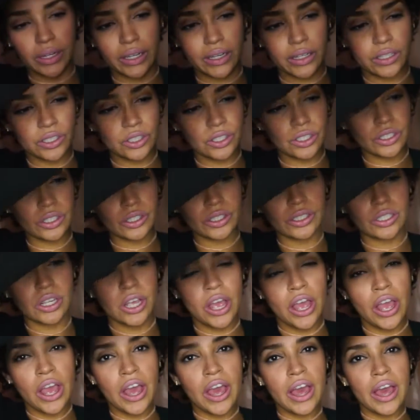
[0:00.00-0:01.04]
It is just
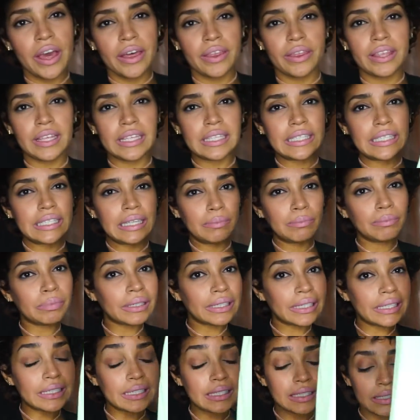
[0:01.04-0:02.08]
the
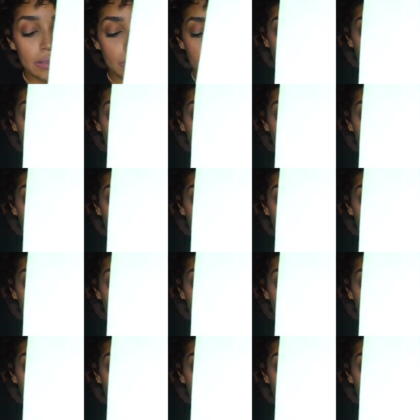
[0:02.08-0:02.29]
simplest,